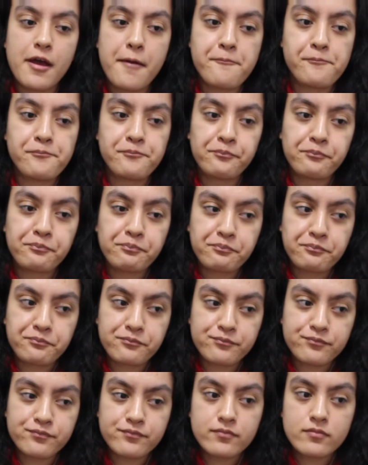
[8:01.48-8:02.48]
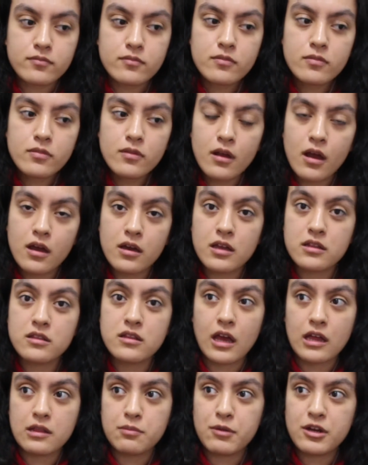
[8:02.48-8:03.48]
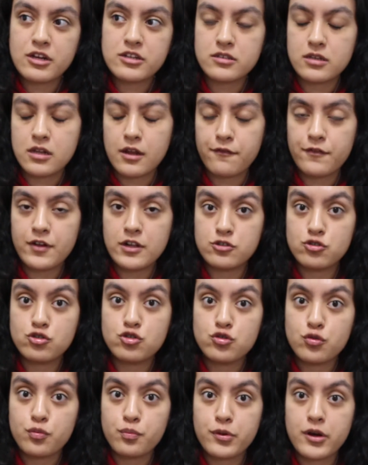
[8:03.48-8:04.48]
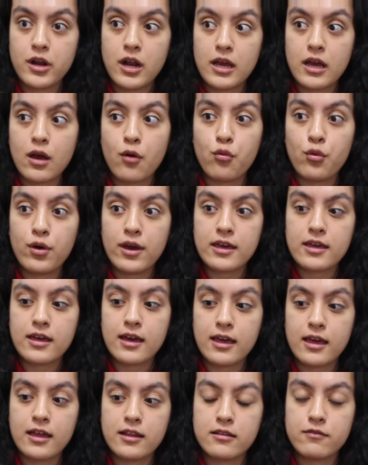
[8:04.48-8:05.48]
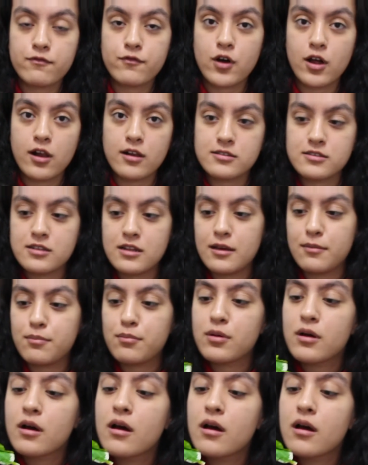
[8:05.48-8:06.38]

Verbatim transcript: then I get nightmares and I feel super like awake. I can't fall asleep.